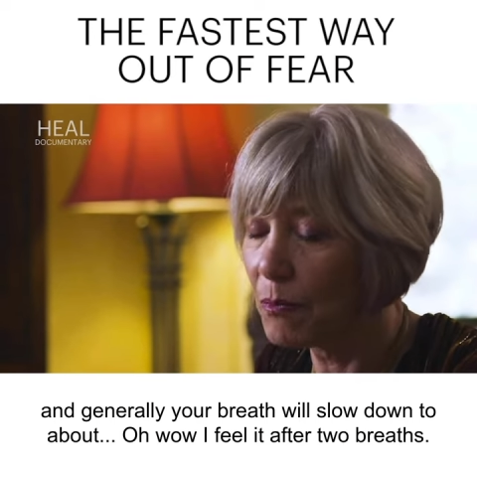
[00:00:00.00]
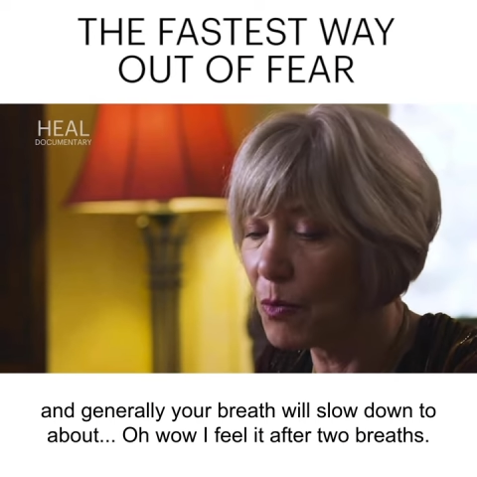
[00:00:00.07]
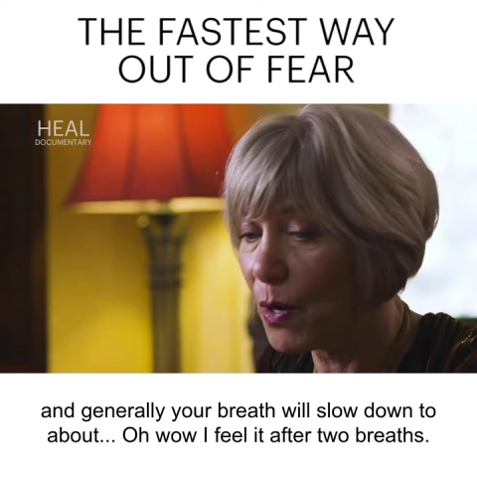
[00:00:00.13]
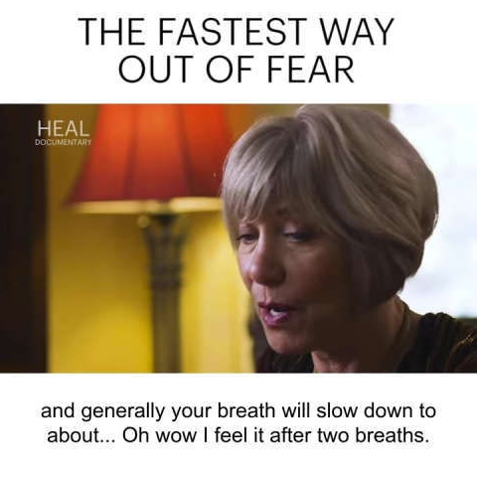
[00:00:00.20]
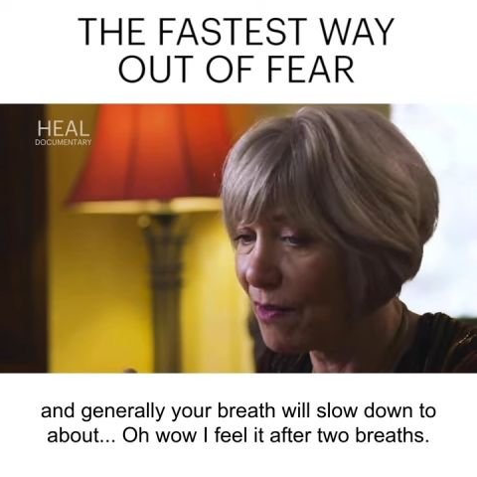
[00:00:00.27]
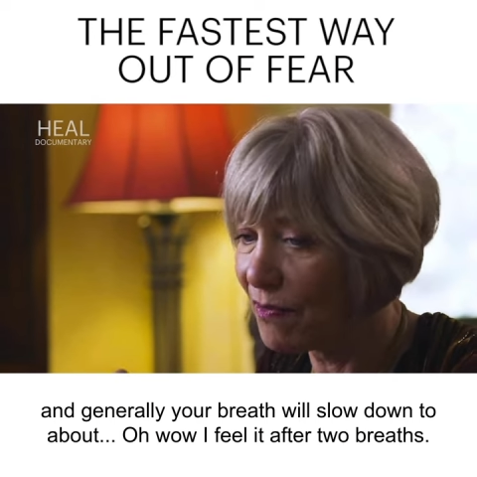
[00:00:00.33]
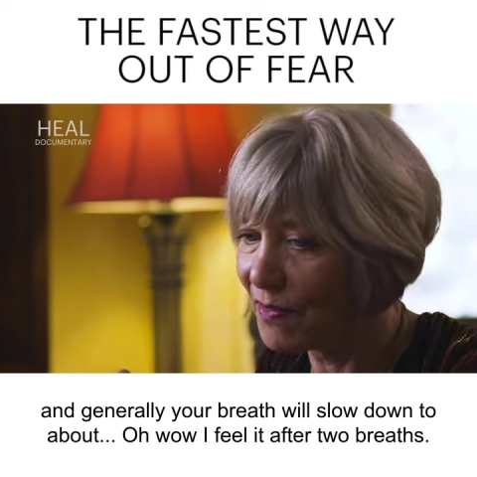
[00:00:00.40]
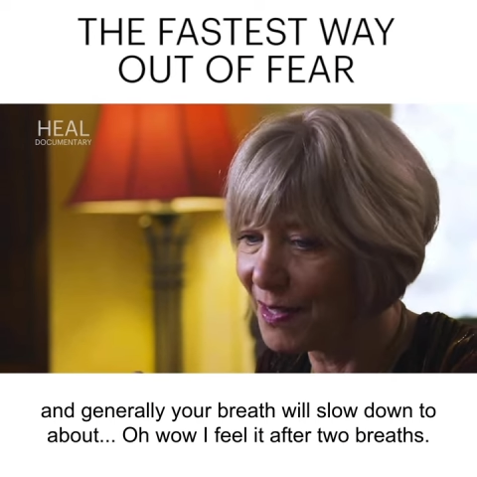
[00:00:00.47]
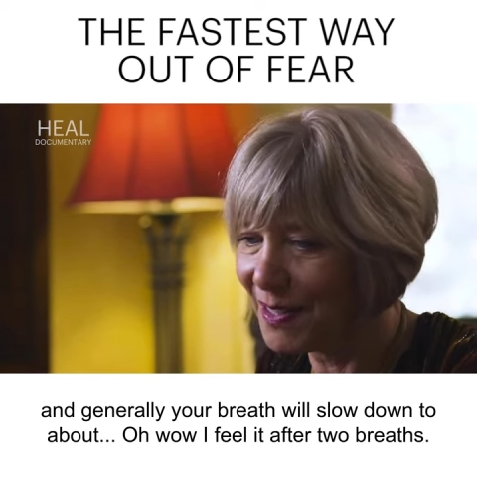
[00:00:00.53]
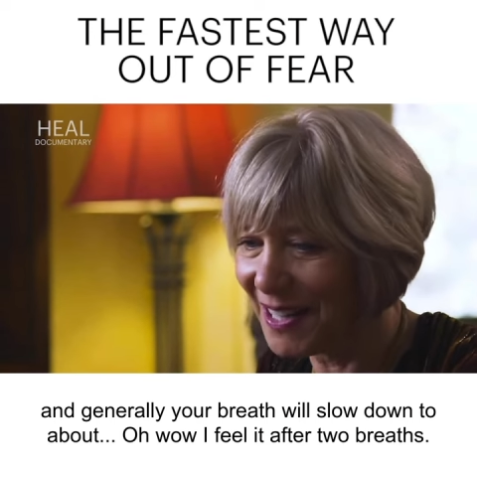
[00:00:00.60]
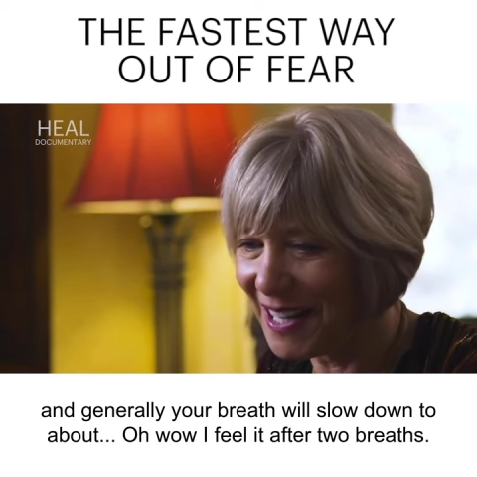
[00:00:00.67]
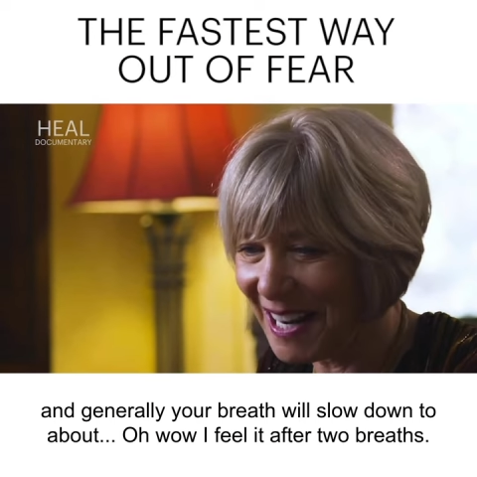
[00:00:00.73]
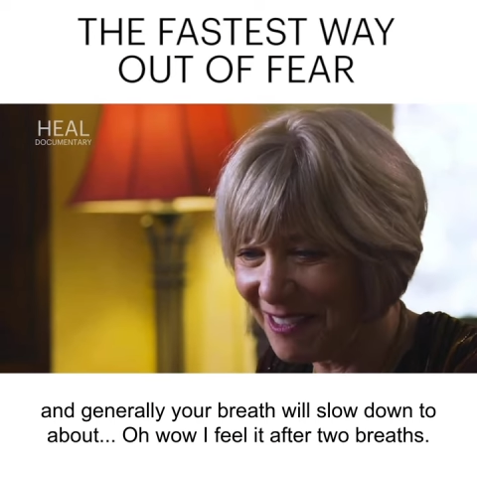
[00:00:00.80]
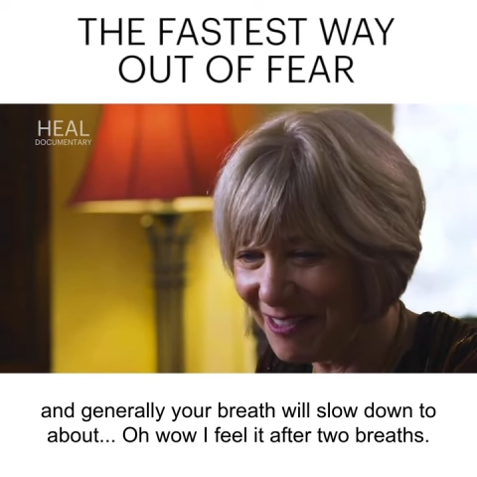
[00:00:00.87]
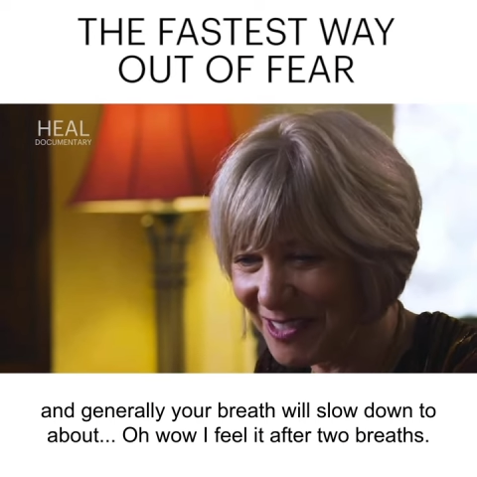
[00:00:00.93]
oh boy, I feel
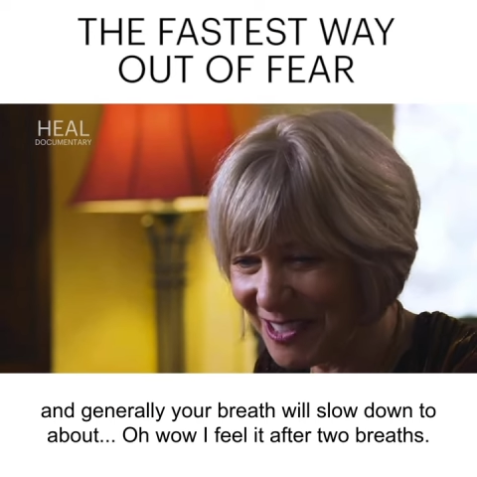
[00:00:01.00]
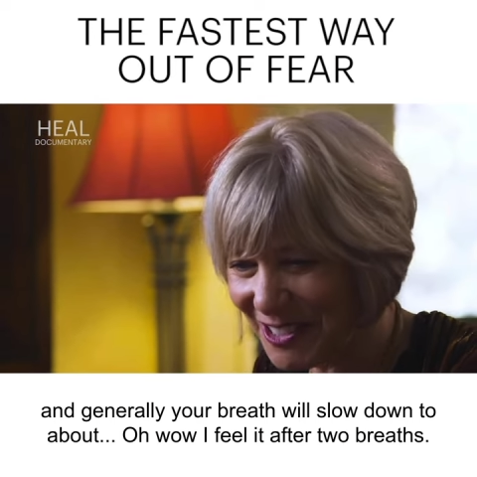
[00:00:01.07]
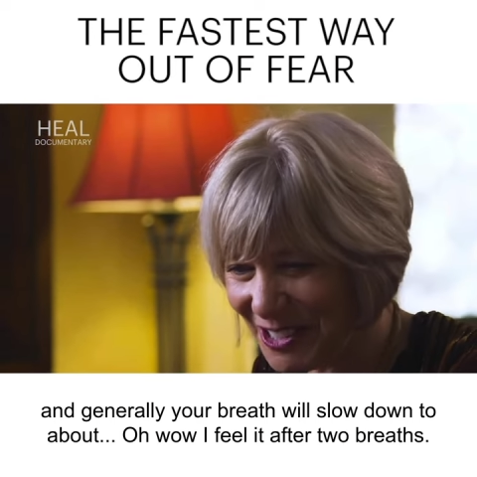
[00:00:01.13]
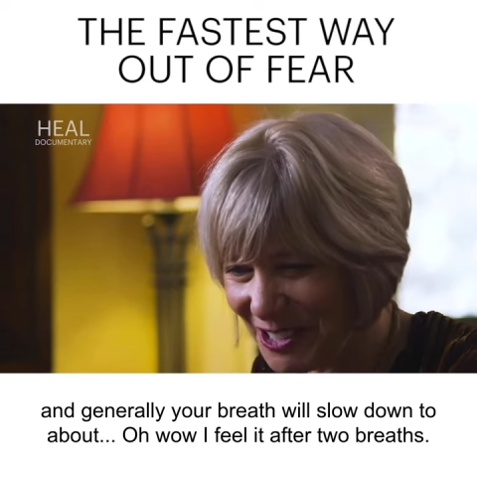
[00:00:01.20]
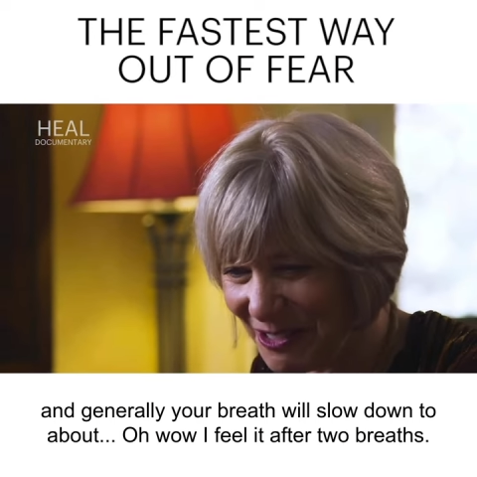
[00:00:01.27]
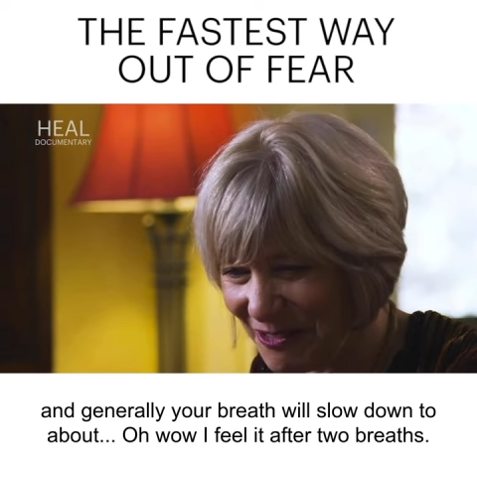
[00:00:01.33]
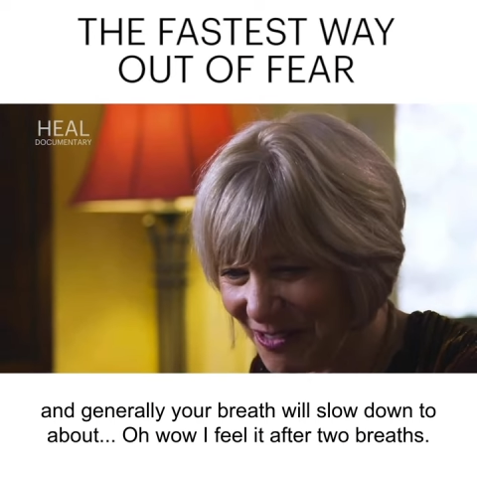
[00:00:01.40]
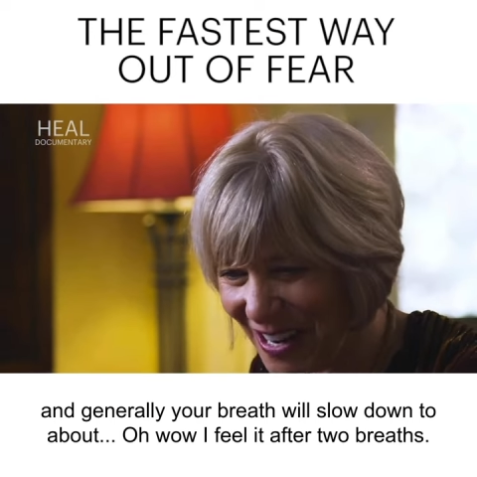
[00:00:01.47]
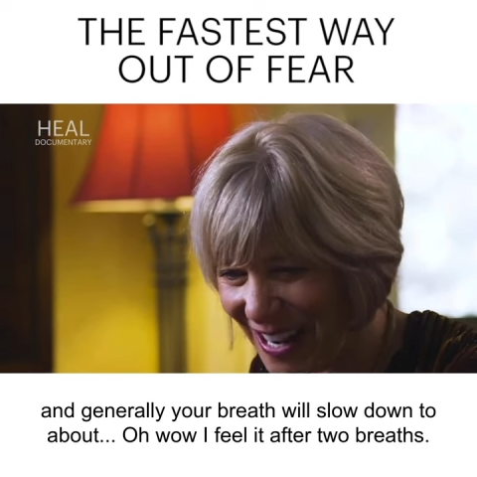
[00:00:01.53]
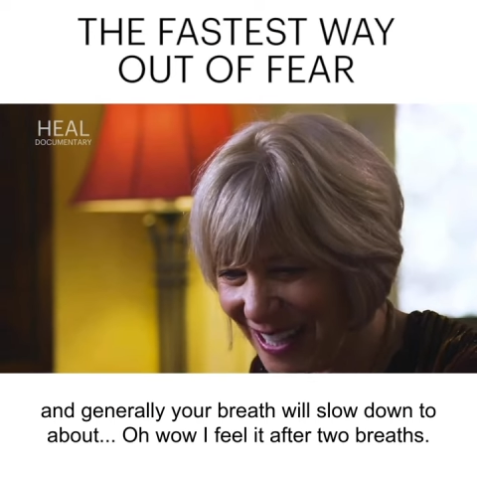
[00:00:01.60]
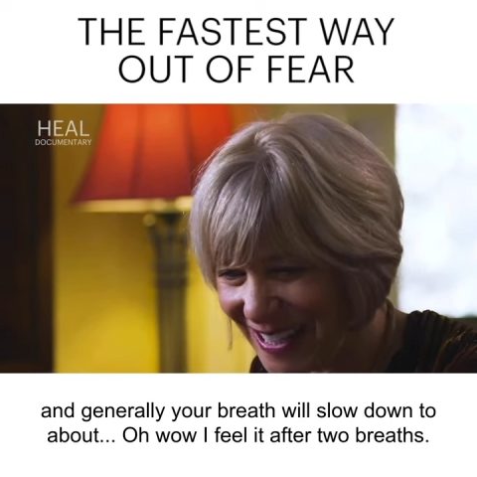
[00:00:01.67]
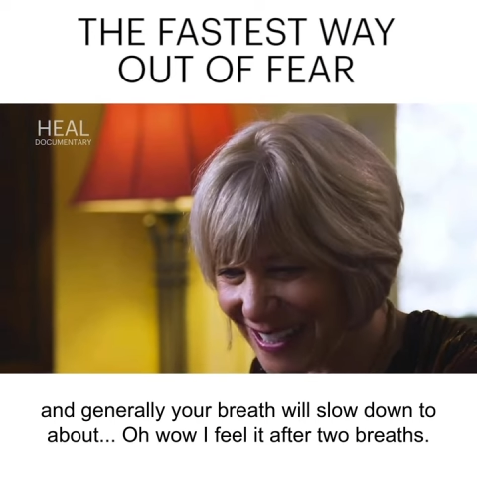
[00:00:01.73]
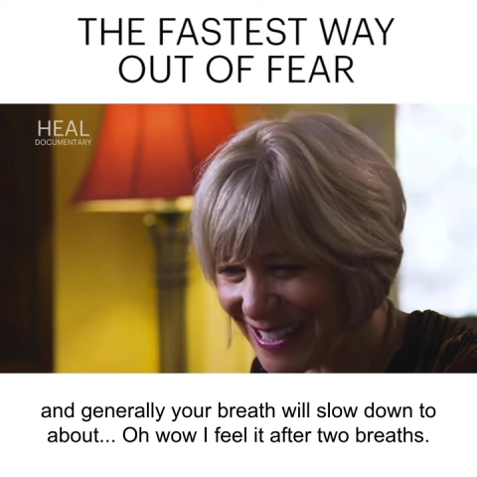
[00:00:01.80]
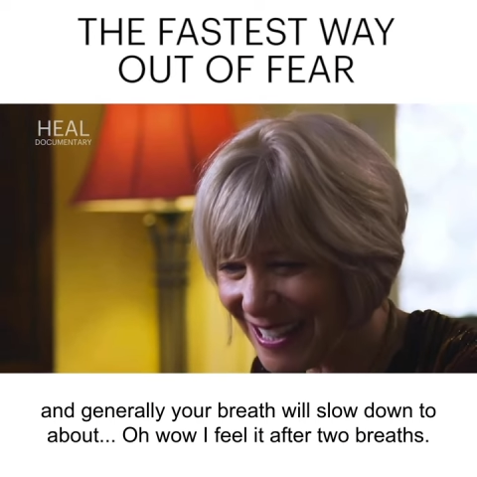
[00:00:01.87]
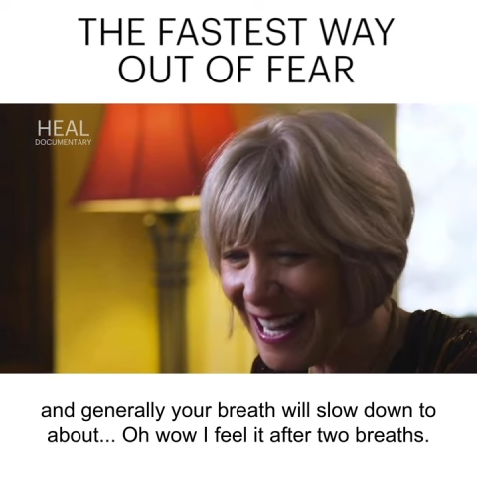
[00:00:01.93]
it after two
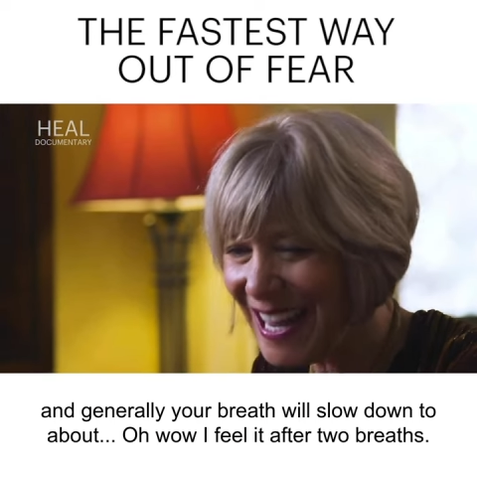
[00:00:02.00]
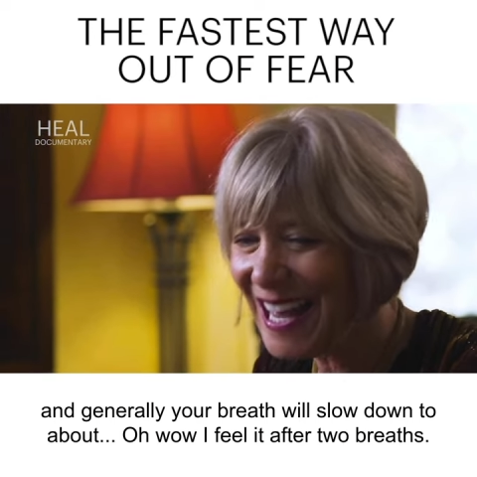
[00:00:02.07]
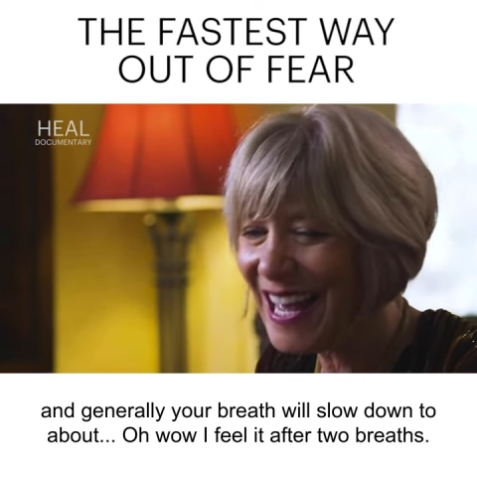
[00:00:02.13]
breaths.